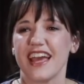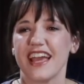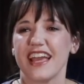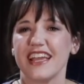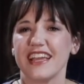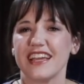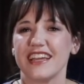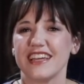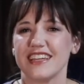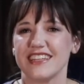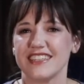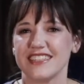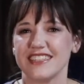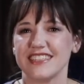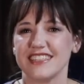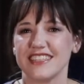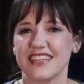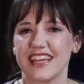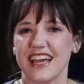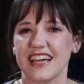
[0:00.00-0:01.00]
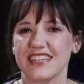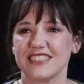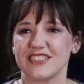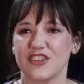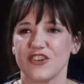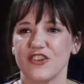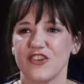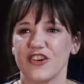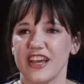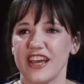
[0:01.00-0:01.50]
and I
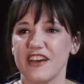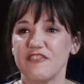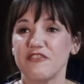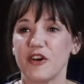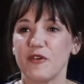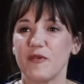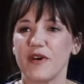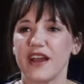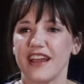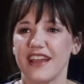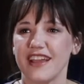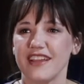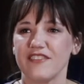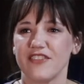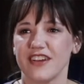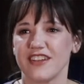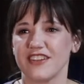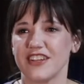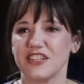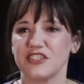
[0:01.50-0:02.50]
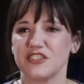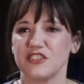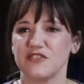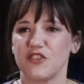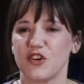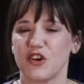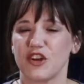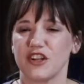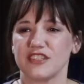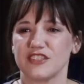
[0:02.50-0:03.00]
saw FOA, Foundation
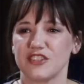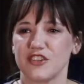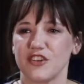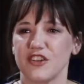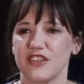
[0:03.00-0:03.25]
of Arts,